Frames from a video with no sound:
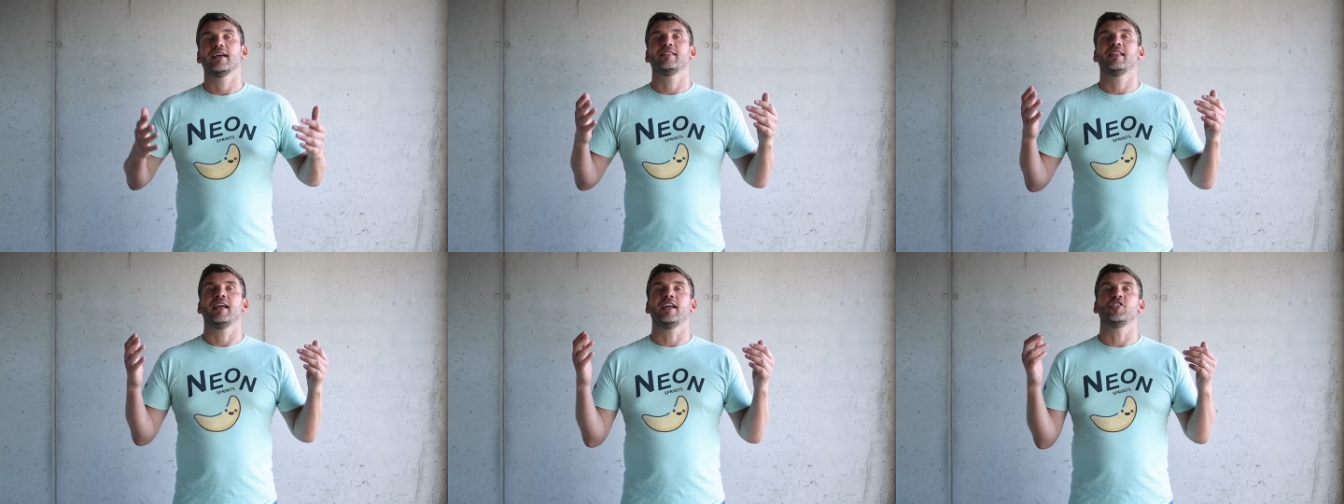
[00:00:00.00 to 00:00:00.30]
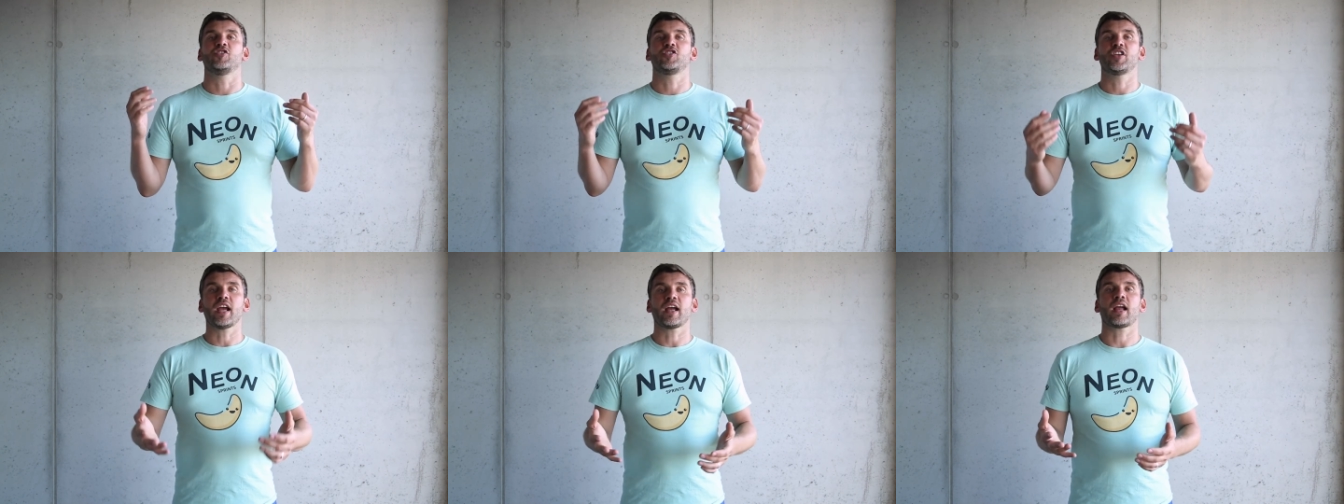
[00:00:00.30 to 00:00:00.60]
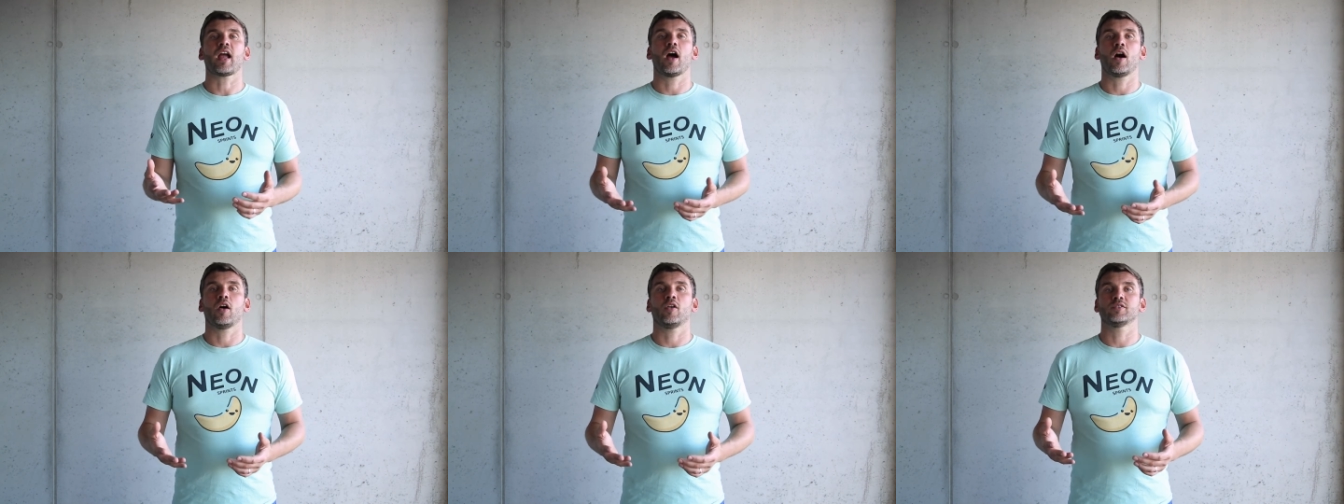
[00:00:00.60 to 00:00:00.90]
then check
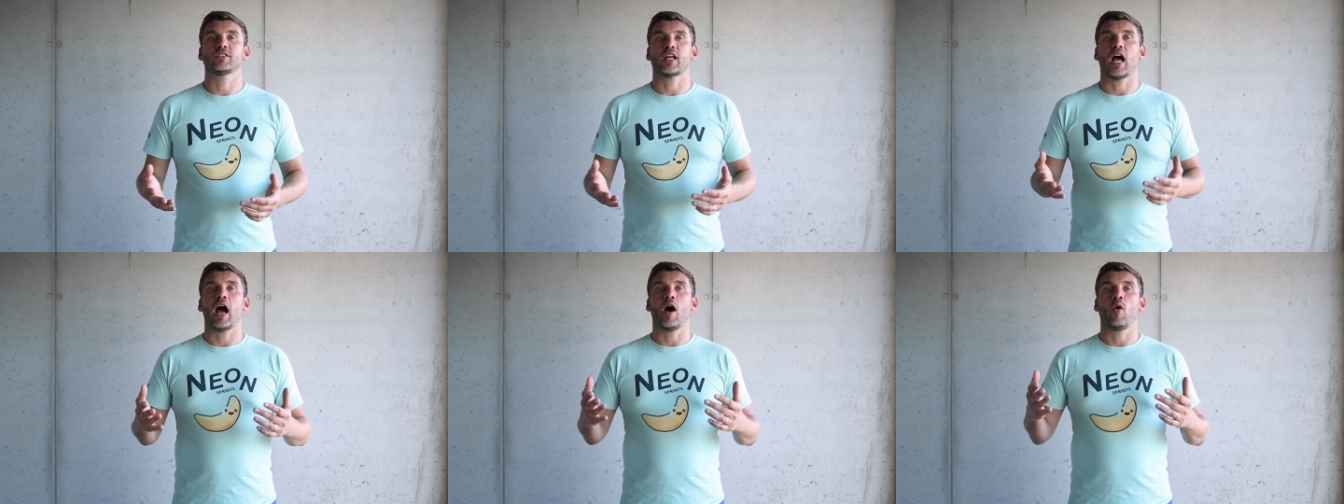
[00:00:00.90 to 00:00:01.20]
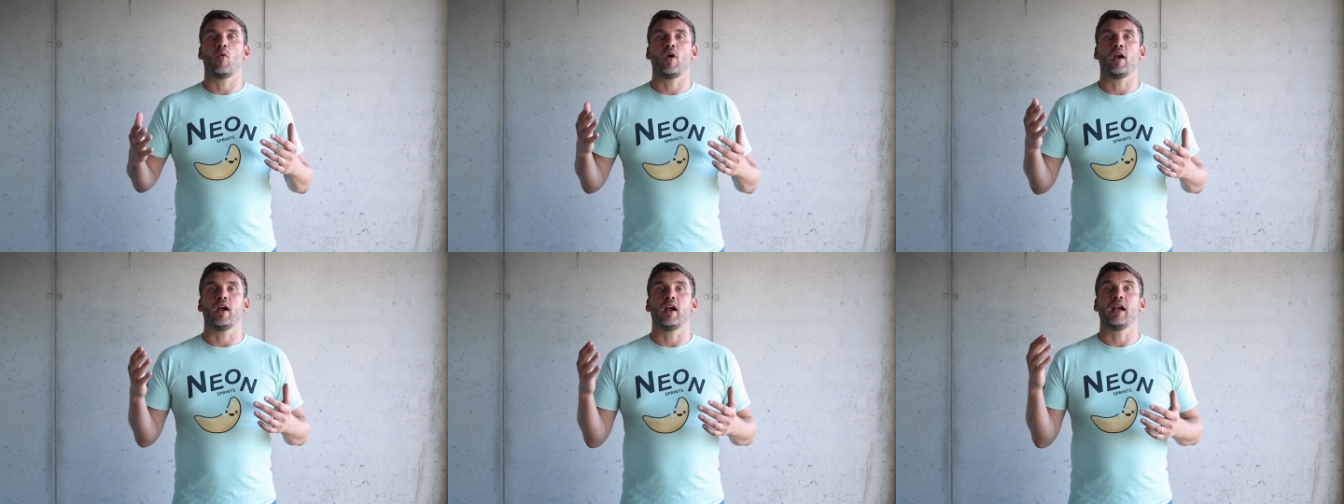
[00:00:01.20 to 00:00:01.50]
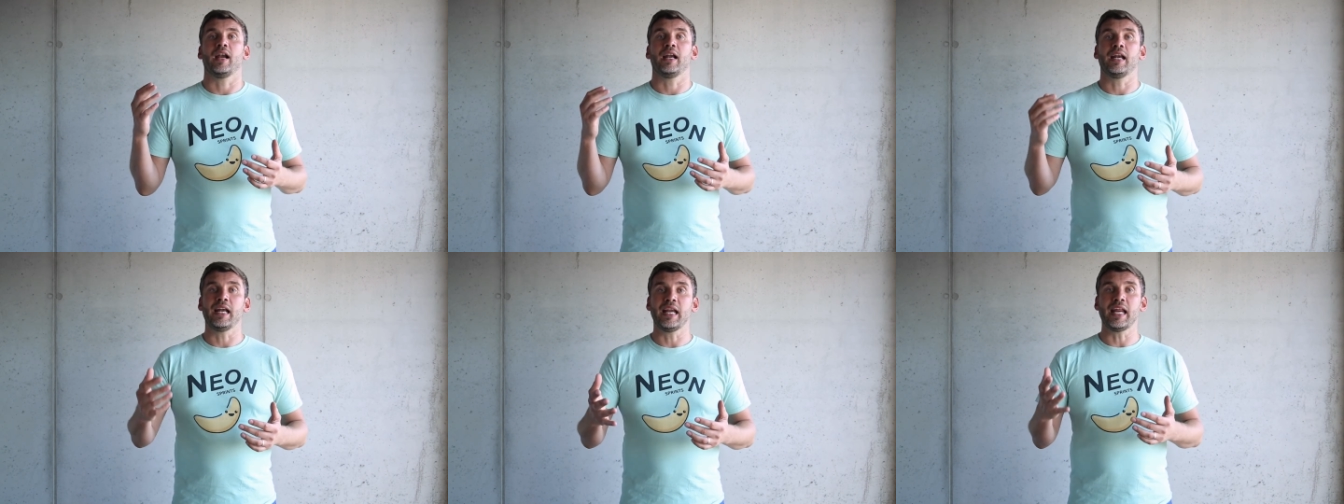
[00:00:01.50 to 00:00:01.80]
out
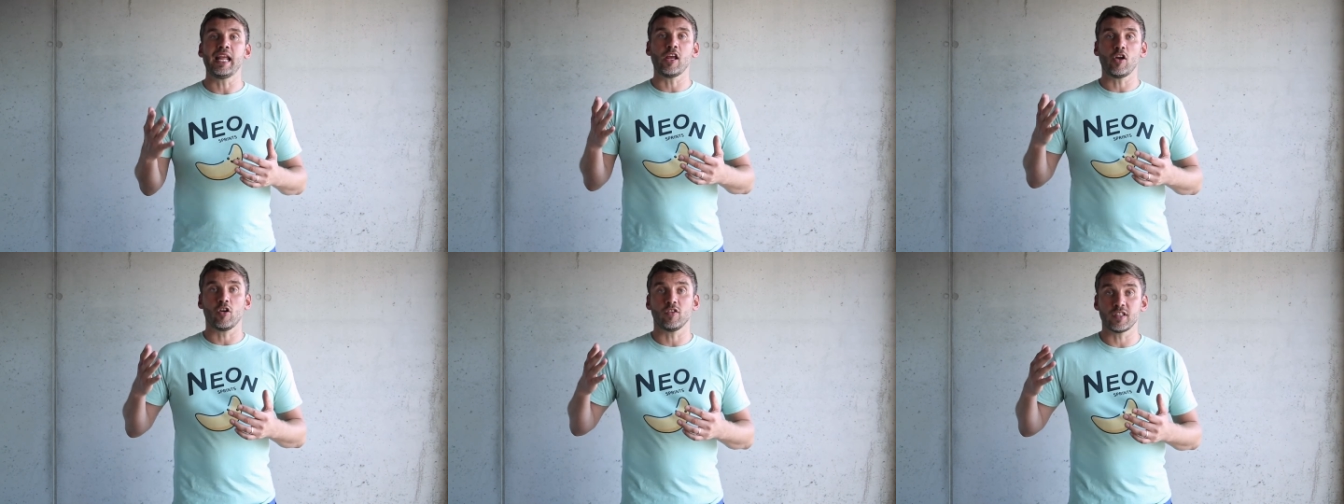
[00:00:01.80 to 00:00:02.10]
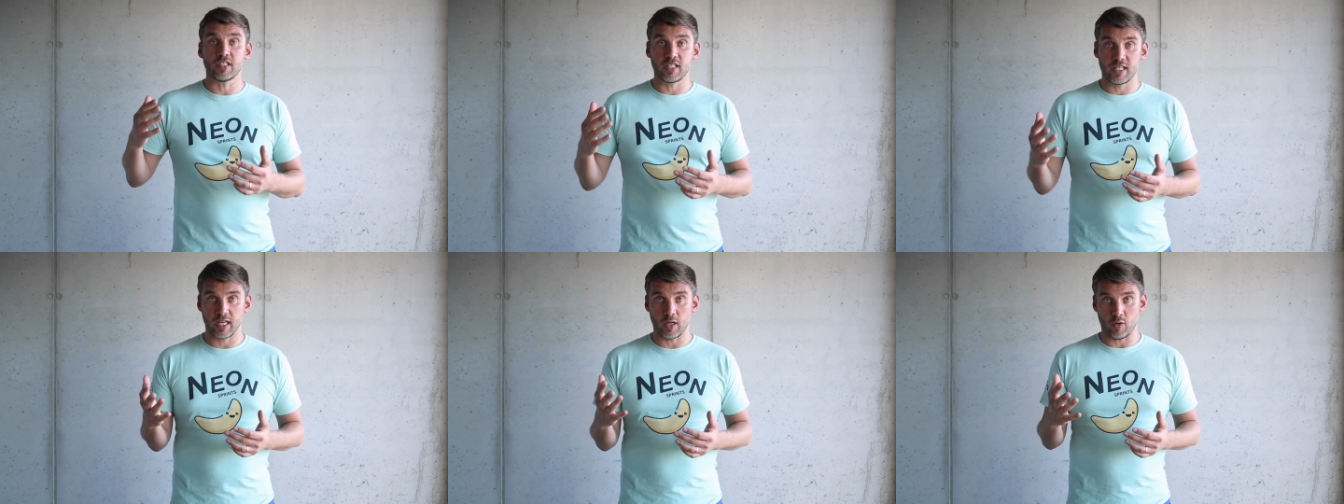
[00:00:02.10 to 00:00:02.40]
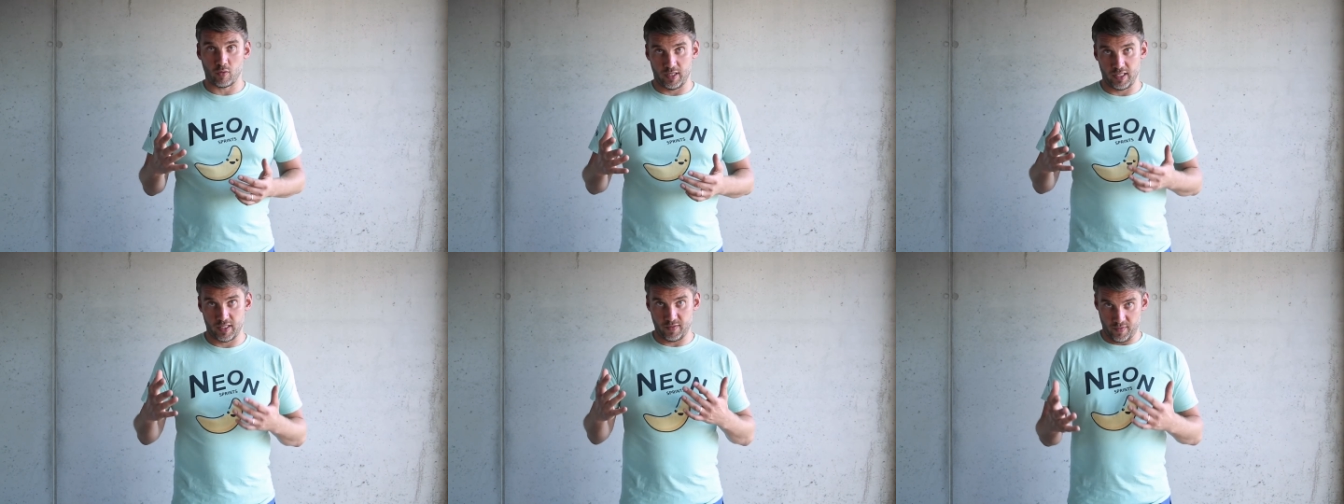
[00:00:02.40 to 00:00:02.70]
our Neon
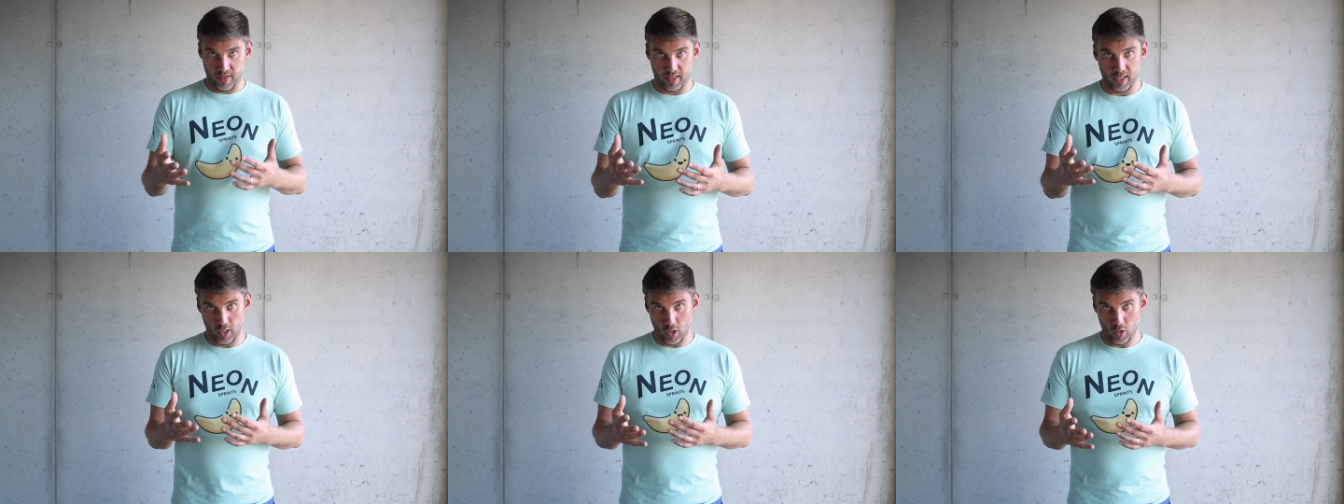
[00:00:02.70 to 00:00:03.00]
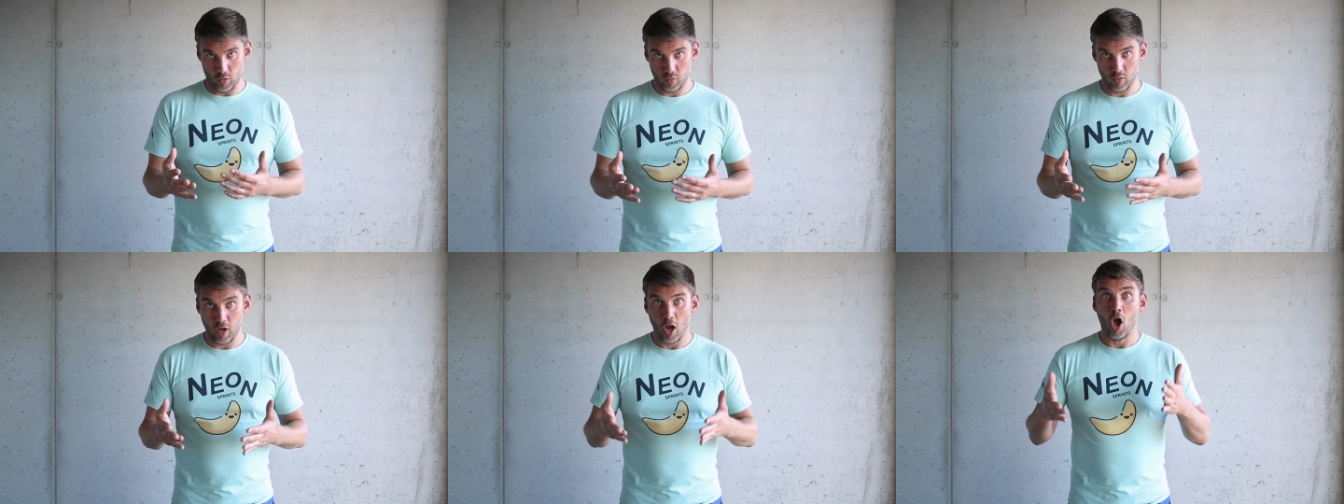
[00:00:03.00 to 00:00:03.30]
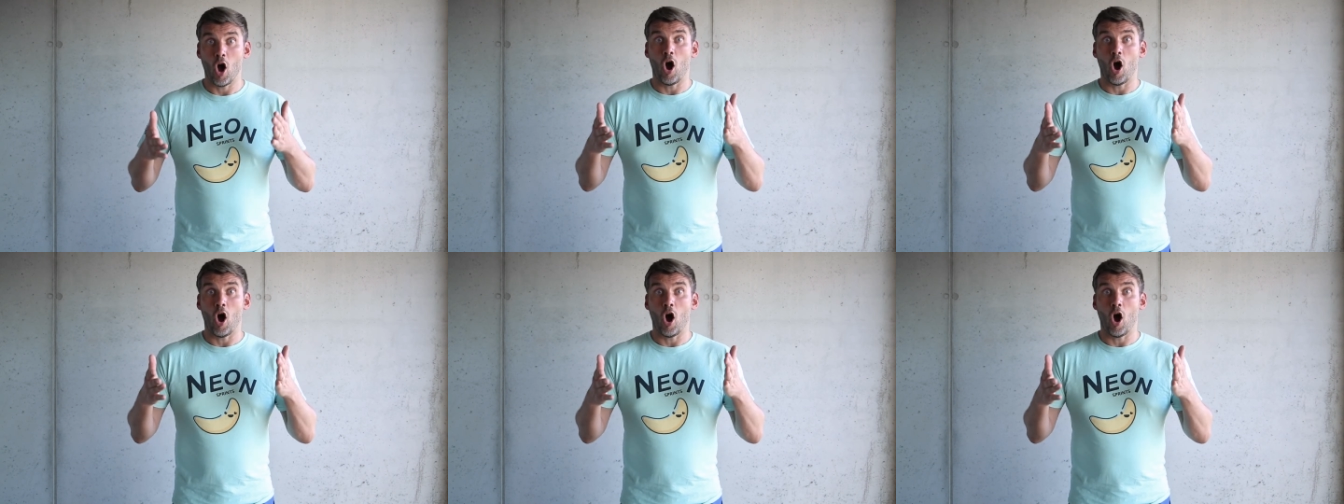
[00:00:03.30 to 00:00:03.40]
Secrets video